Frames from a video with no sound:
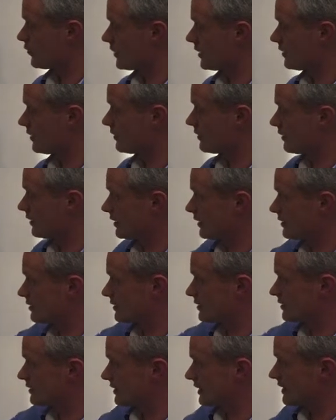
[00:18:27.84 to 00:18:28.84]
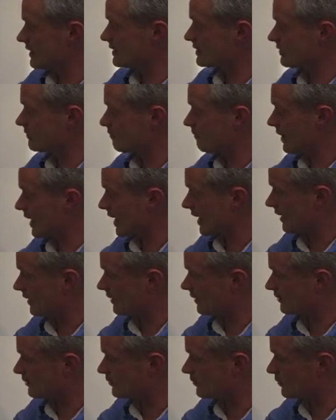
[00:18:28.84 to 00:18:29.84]
when it is eaten back
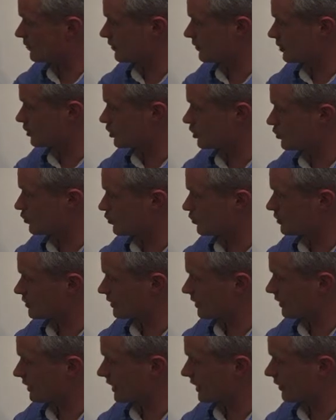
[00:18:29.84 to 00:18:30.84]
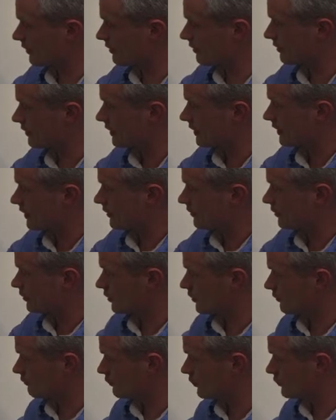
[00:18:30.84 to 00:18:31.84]
to this shorter length,
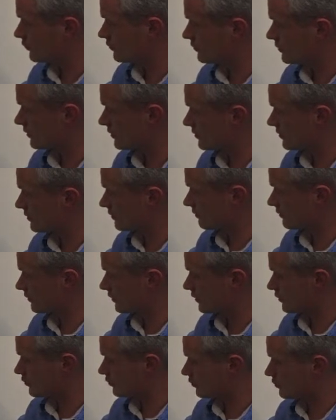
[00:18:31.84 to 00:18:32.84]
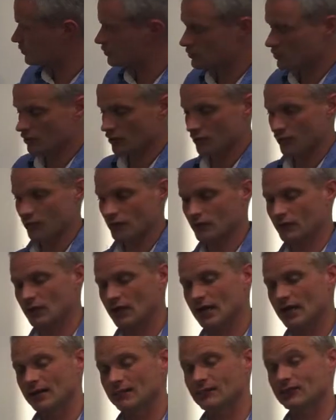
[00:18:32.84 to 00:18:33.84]
the root system is also
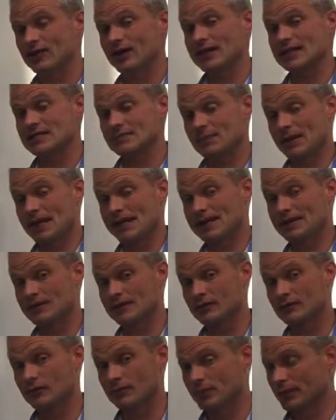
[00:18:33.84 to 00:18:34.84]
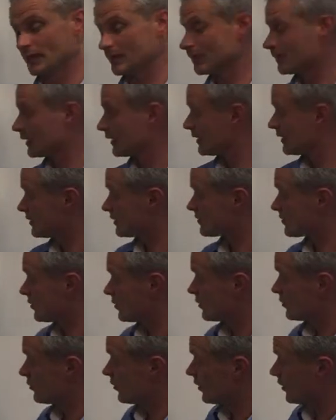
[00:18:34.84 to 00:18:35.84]
dies back a little bit. So
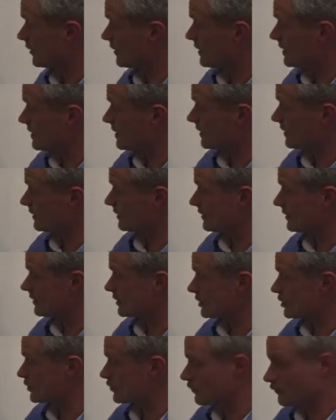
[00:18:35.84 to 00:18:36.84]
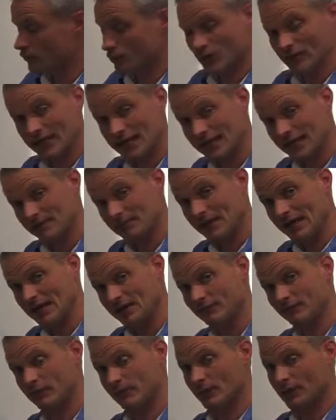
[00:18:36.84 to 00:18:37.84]
you're not only getting the addition of organic
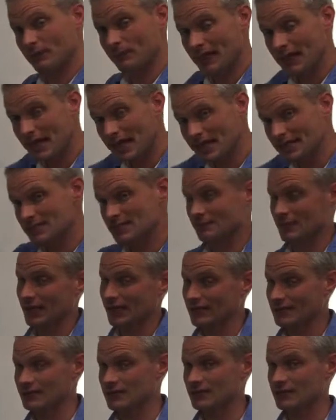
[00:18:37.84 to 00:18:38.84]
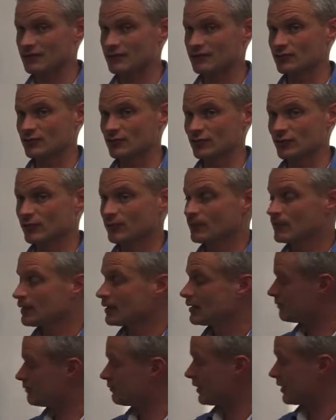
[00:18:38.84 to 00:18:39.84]
matter from the plants back into the soil,
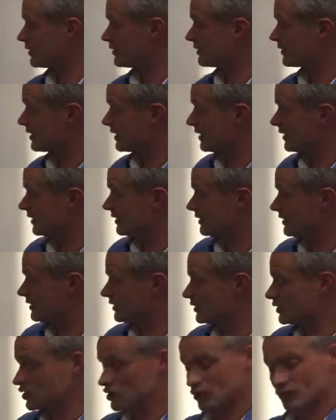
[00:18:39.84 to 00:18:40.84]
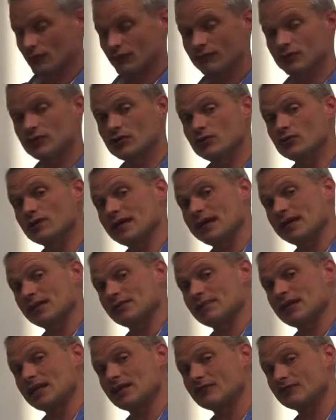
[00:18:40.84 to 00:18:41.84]
but you're getting the addition of the
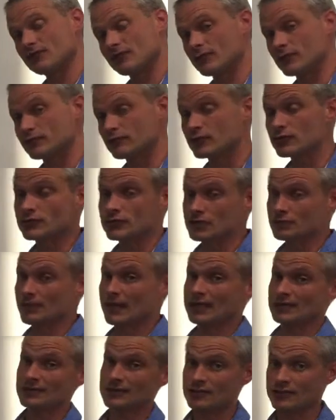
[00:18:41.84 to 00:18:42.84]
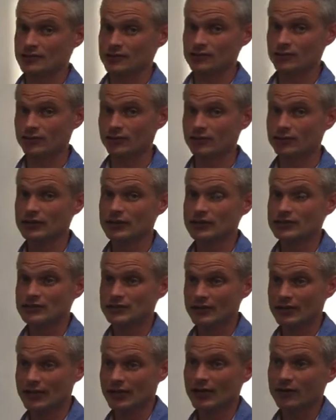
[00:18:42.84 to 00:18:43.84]
organic matter from the roots back to the soil.
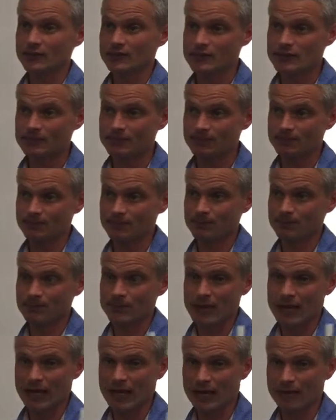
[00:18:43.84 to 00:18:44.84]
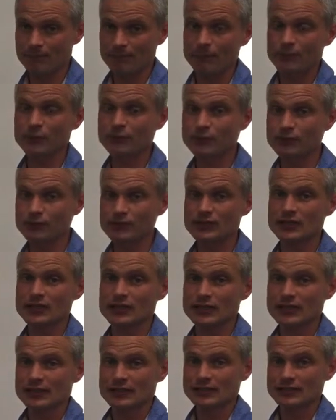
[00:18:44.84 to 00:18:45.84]
So it helps build
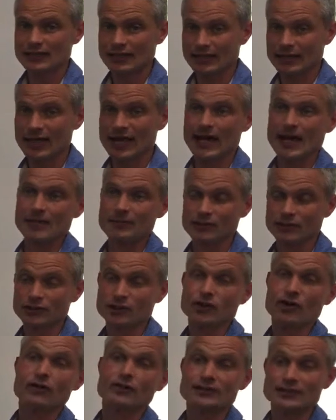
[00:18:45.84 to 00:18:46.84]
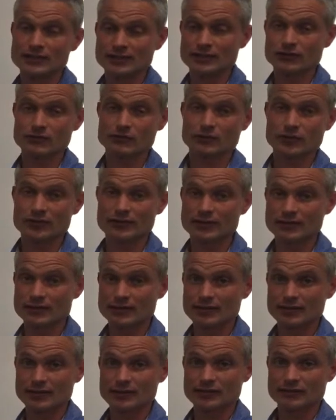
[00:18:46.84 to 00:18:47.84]
the carbon content
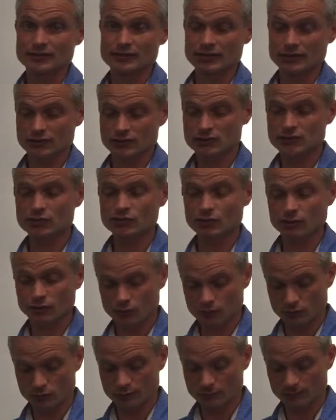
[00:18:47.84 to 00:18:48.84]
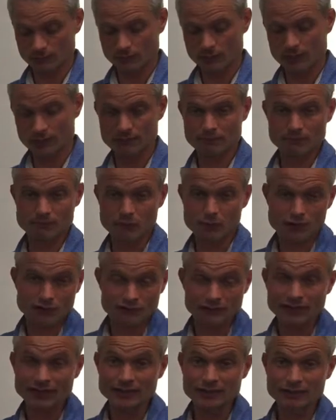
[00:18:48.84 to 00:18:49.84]
within the soil more
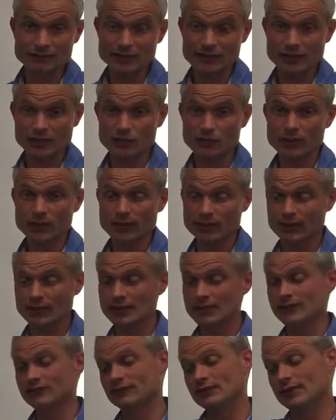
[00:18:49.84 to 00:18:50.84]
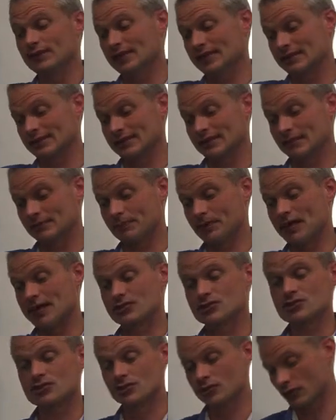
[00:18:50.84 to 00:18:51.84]
effectively and quicker if you let the
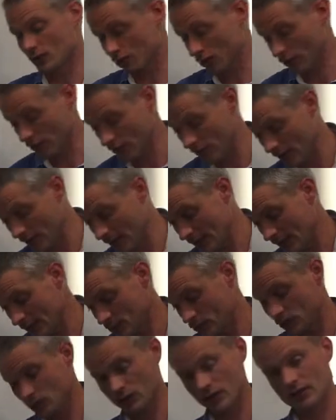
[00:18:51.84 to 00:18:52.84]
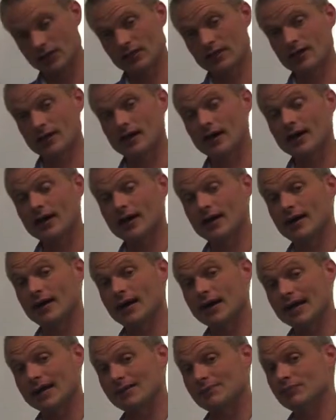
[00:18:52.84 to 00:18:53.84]
pasture grow to a higher
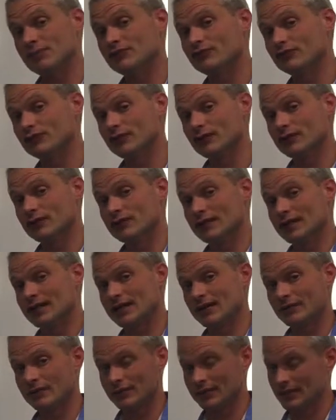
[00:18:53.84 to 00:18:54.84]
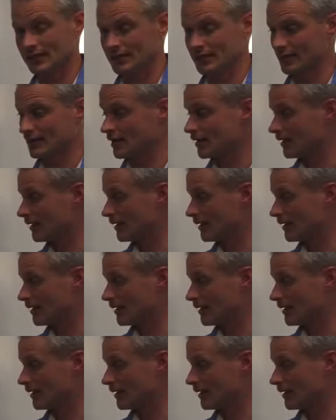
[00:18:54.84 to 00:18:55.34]
height before you allow the